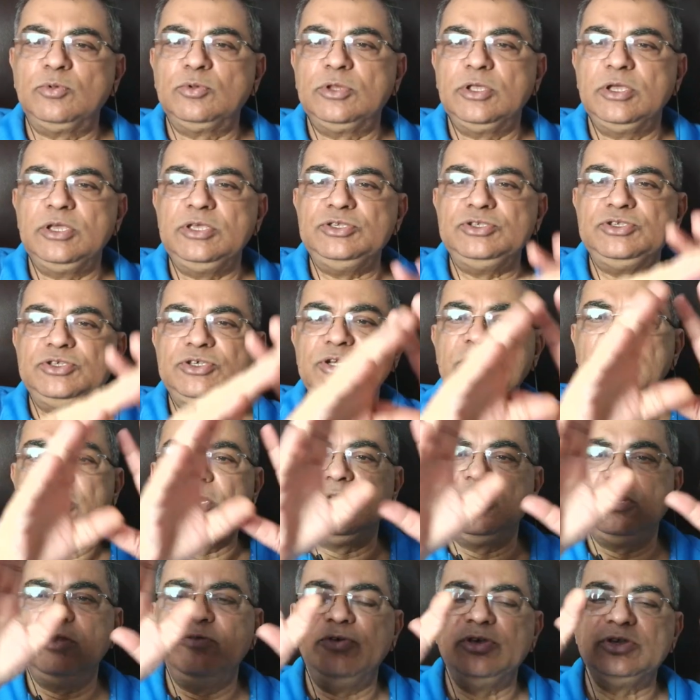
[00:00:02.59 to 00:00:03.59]
the incident
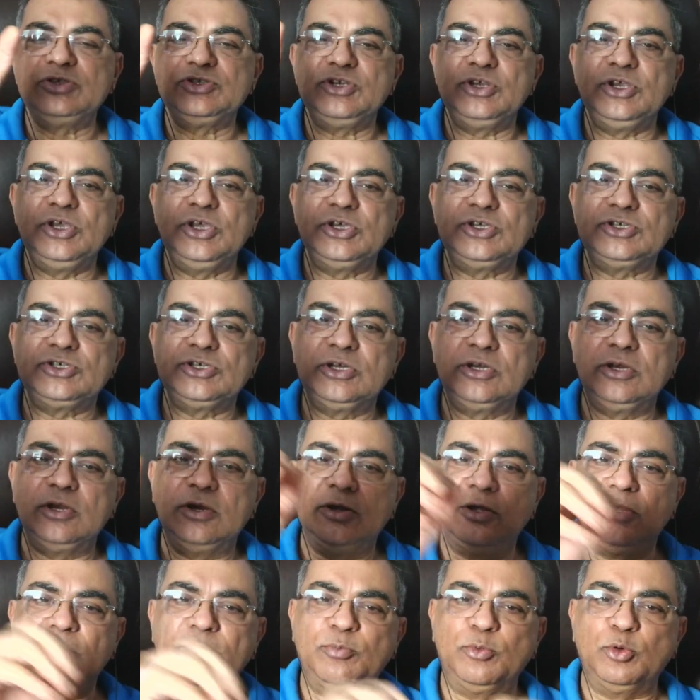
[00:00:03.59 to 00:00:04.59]
investigation and
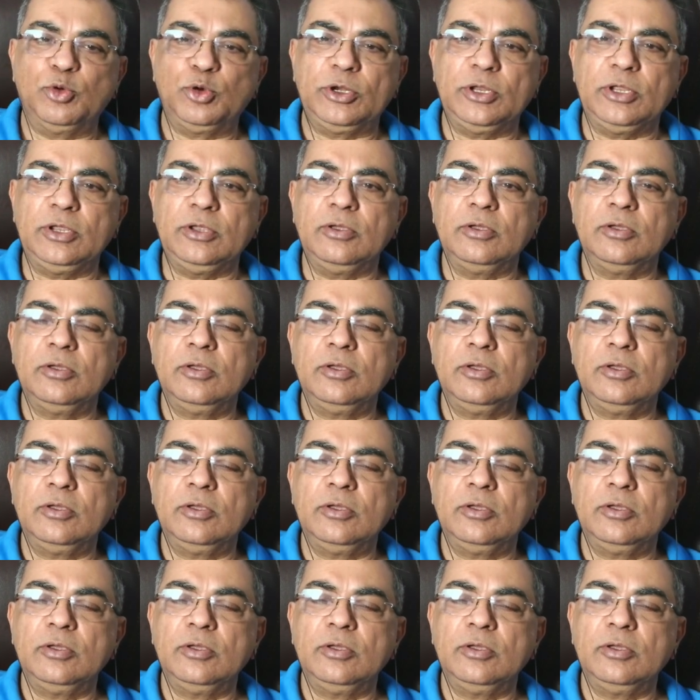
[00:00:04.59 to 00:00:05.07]
reporting.